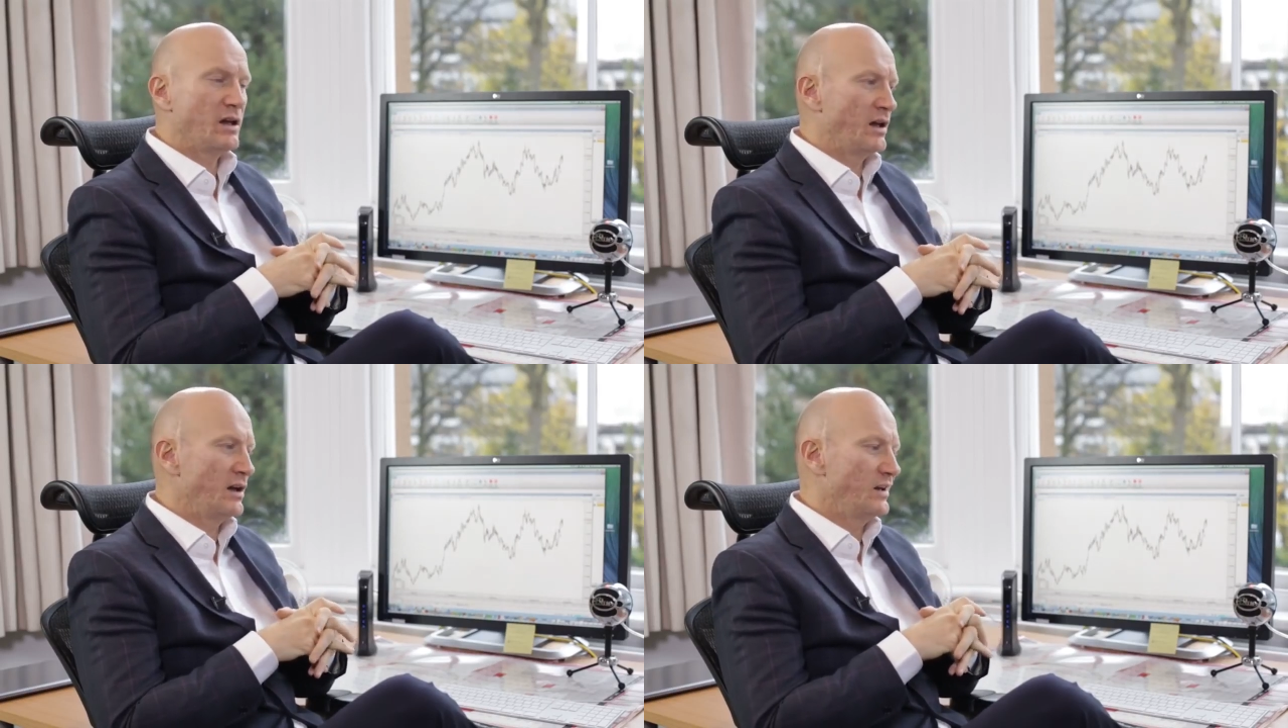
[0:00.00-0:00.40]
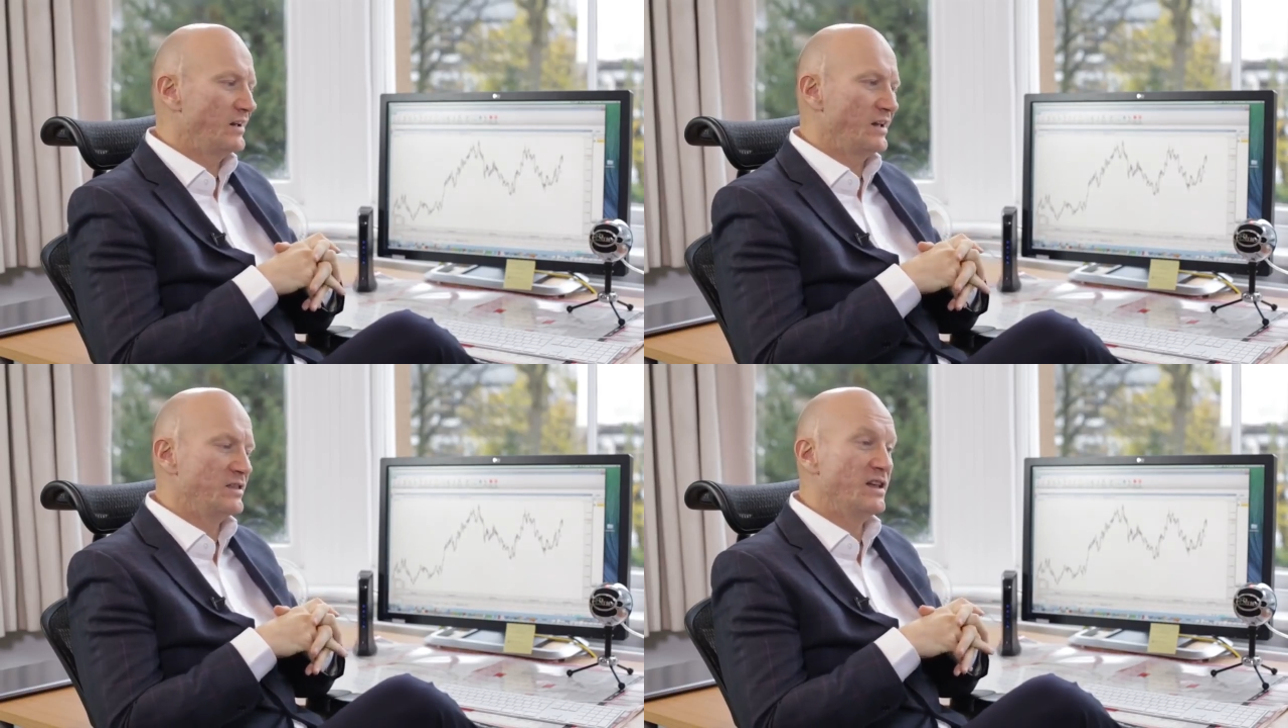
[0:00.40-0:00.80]

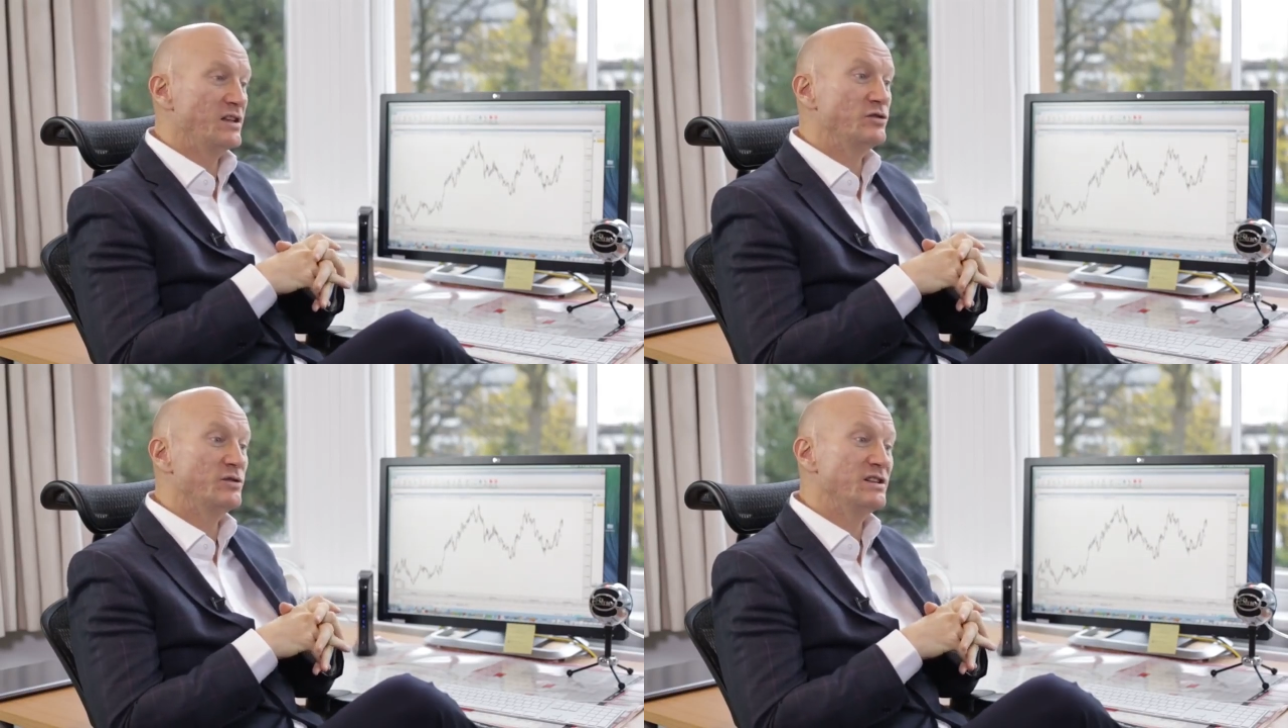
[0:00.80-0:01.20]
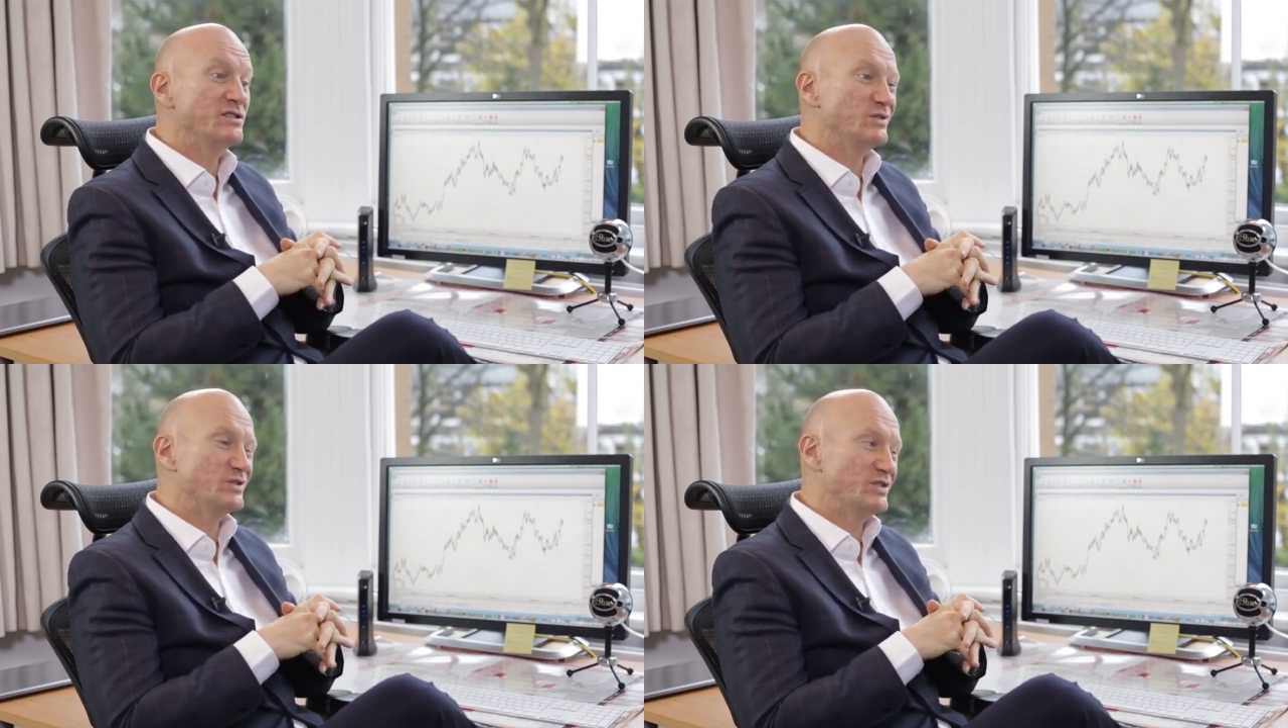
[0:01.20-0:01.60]
And then you
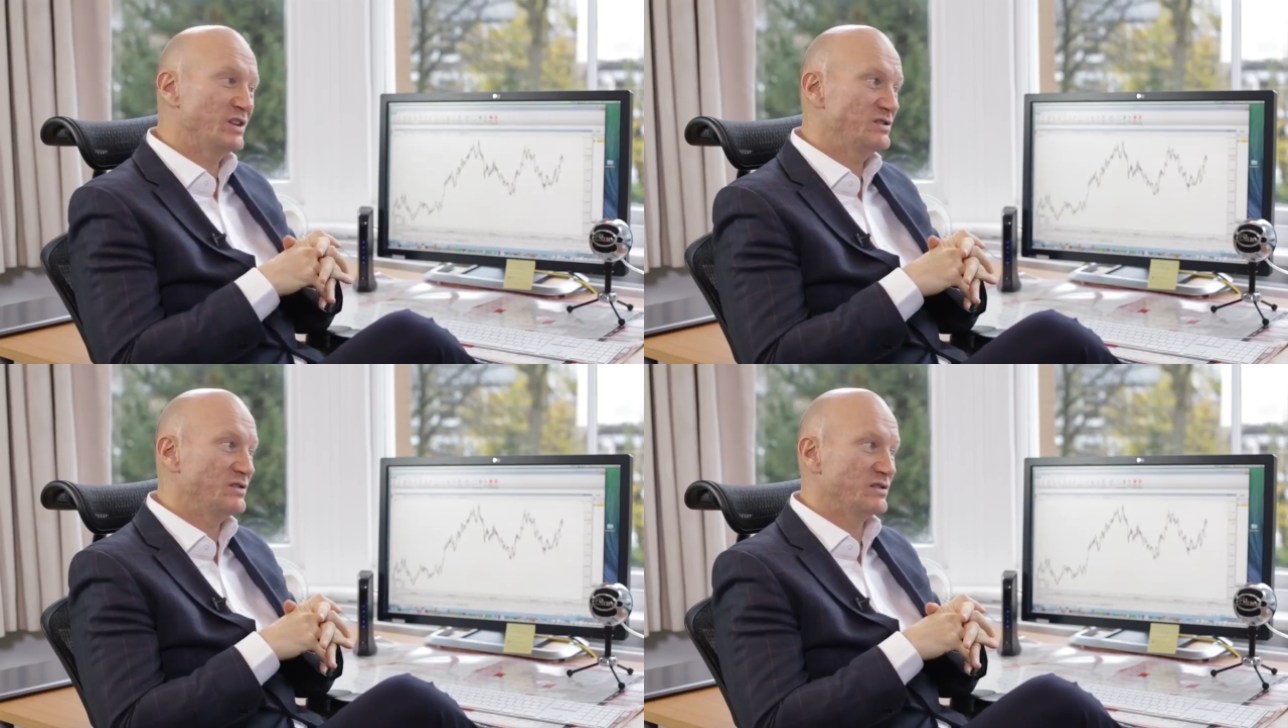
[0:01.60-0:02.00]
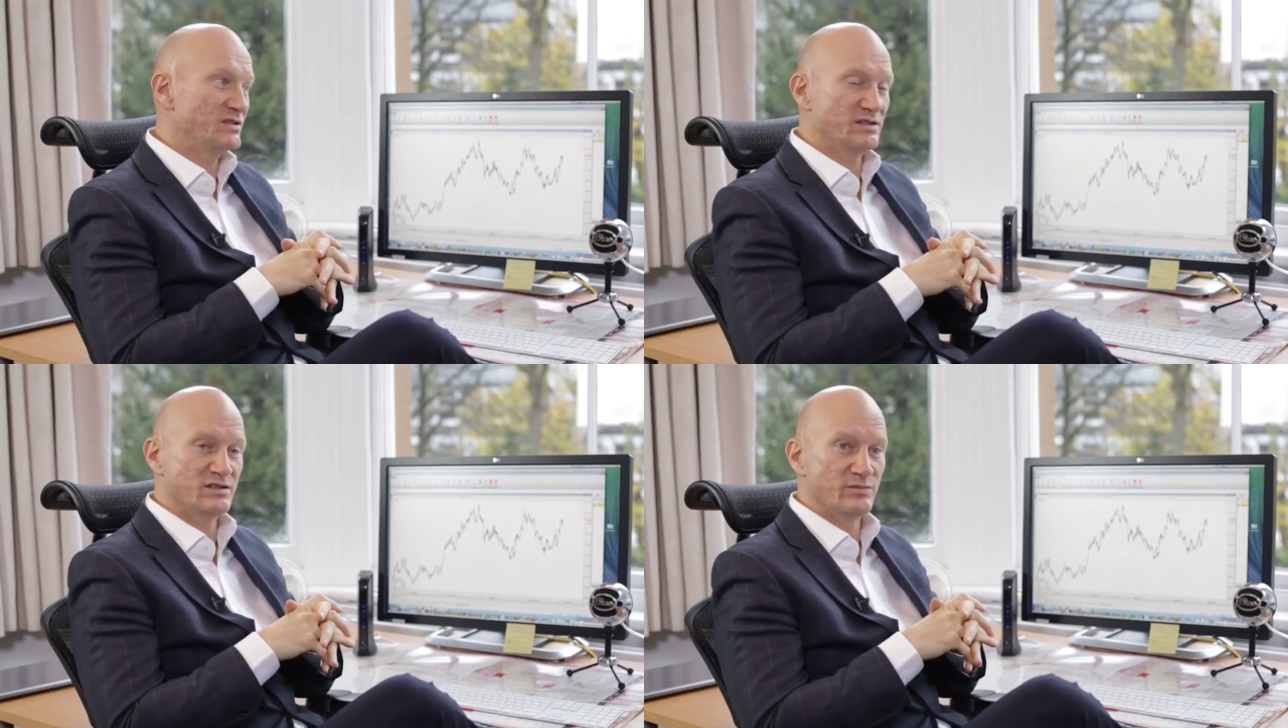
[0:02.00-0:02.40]
need to stick to the
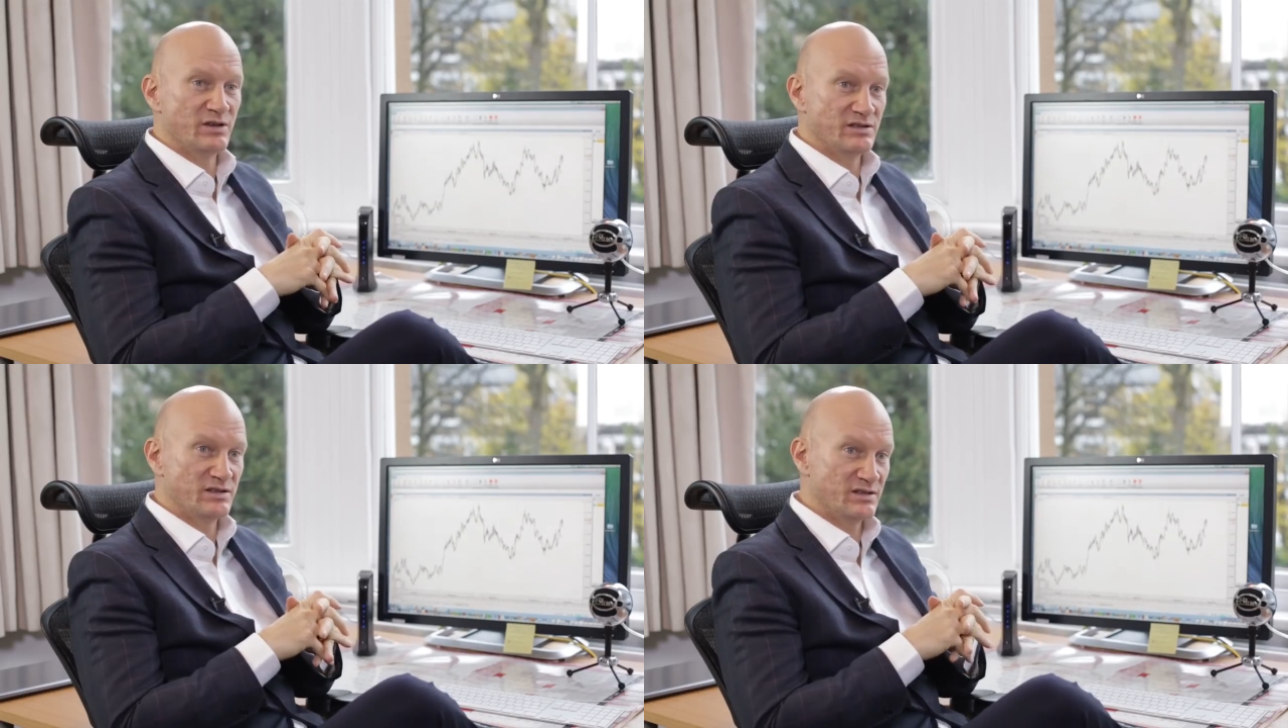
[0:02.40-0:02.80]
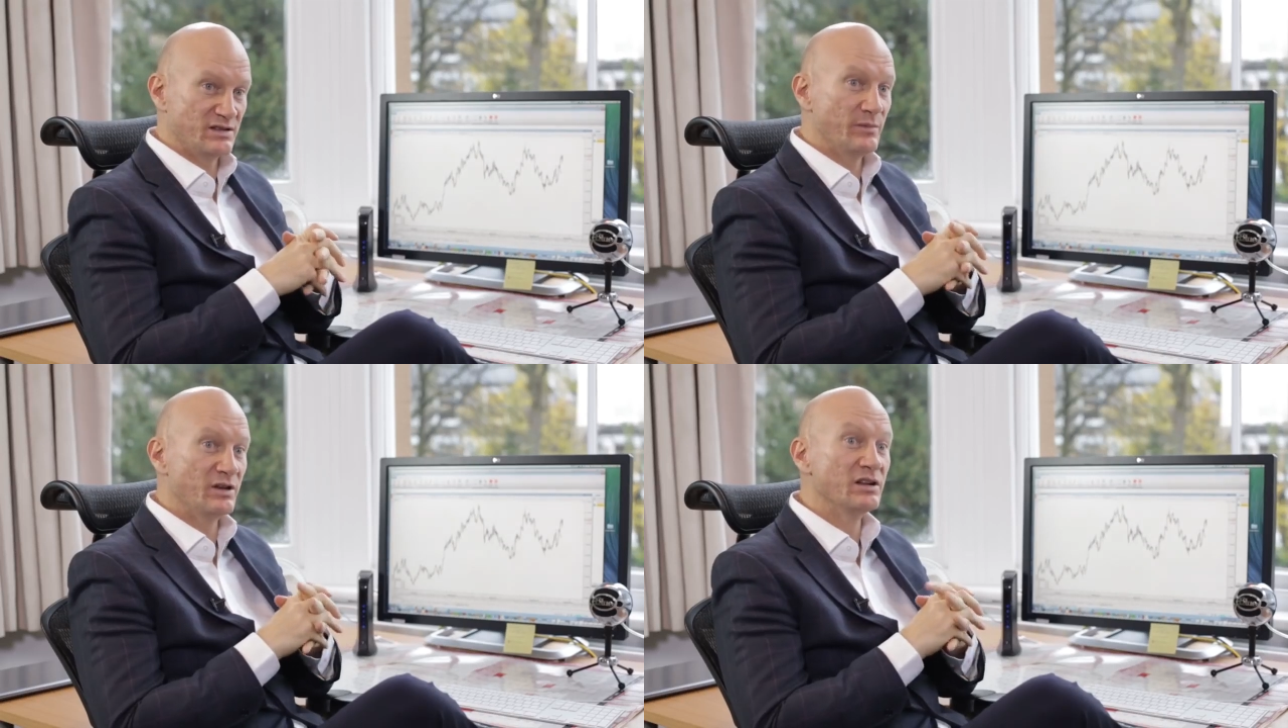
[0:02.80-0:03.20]
system as
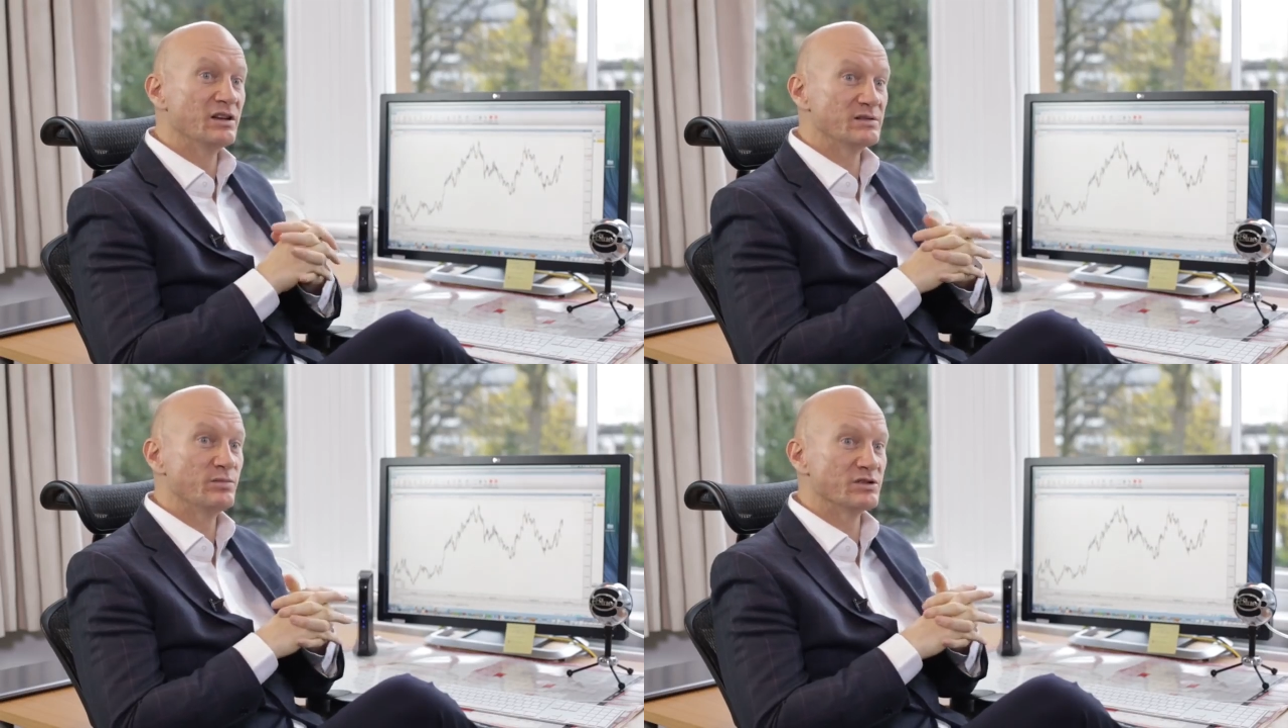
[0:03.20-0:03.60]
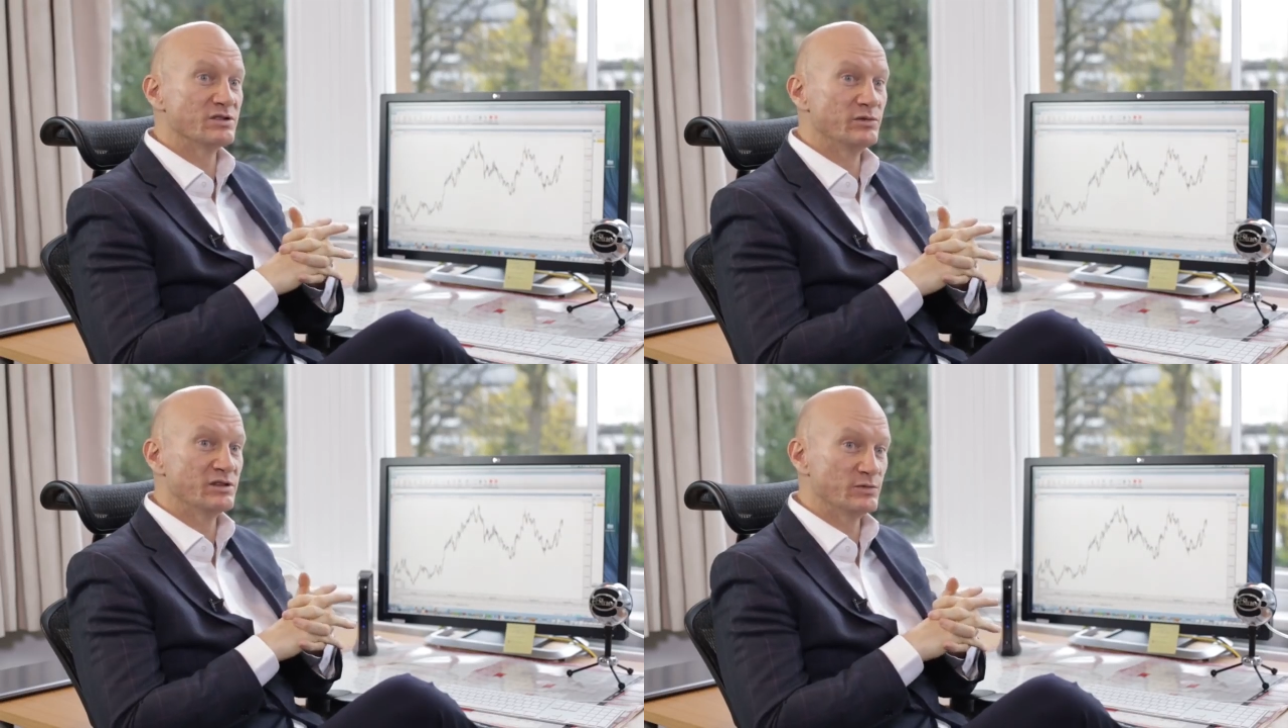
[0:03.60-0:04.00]
systemically as
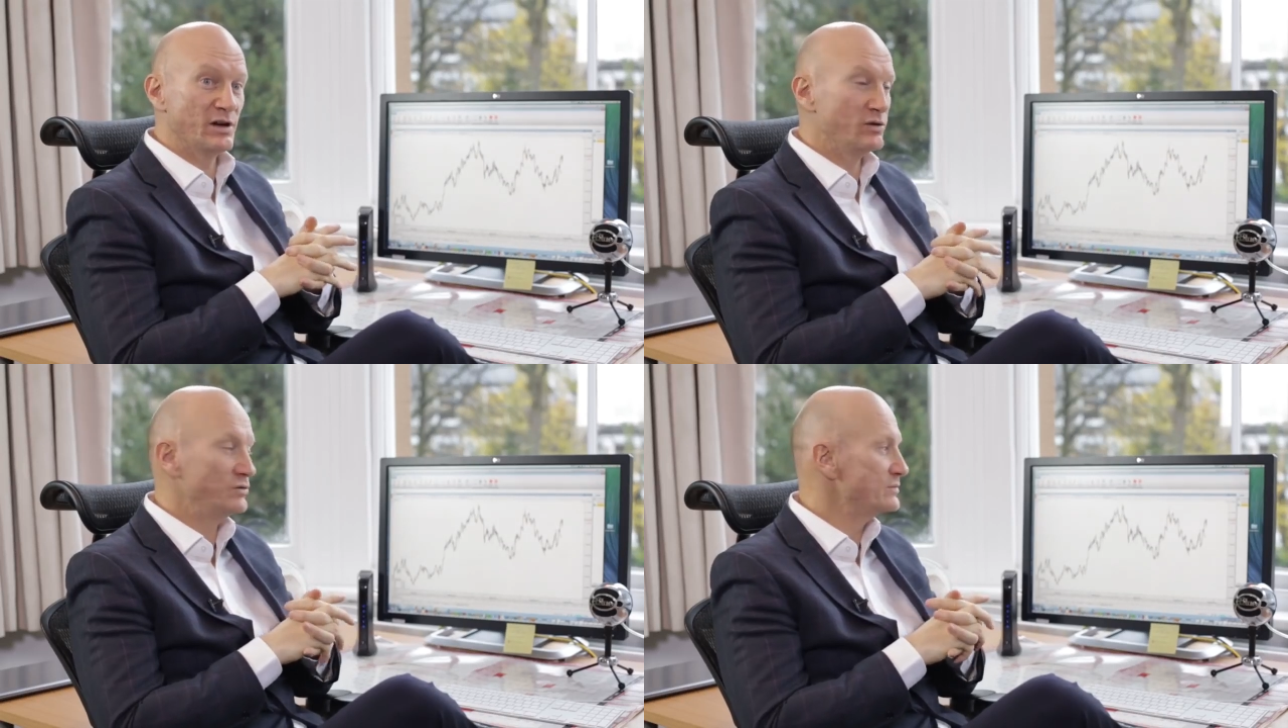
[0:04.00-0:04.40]
possible as well,